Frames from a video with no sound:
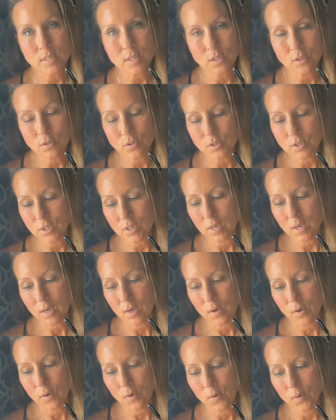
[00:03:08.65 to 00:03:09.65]
years
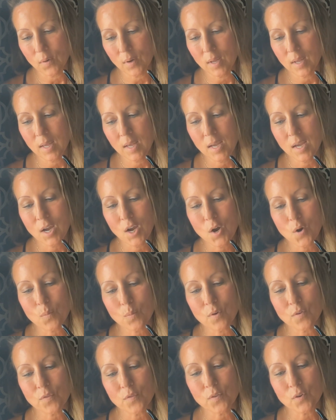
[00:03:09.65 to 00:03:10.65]
ago,
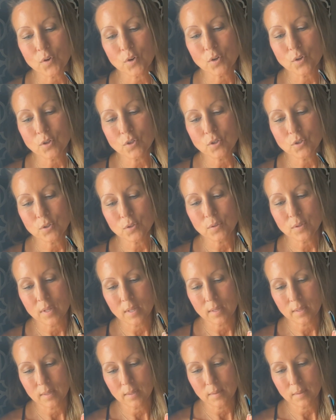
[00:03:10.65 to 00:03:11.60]
referred to the